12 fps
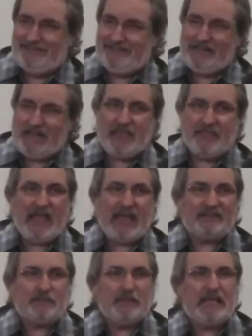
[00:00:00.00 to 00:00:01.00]
And
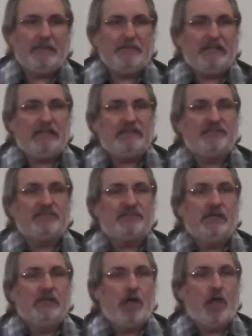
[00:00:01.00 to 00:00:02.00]
that's maybe the
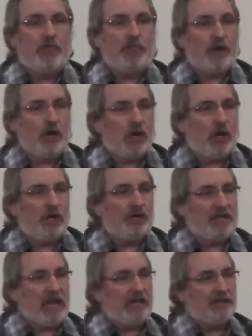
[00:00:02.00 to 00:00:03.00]
third
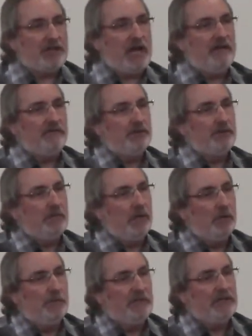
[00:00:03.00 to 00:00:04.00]
deja vu
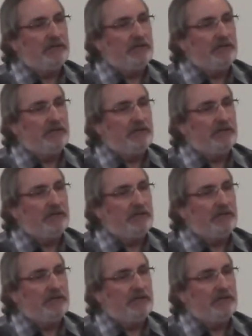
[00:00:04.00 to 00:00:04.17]
moment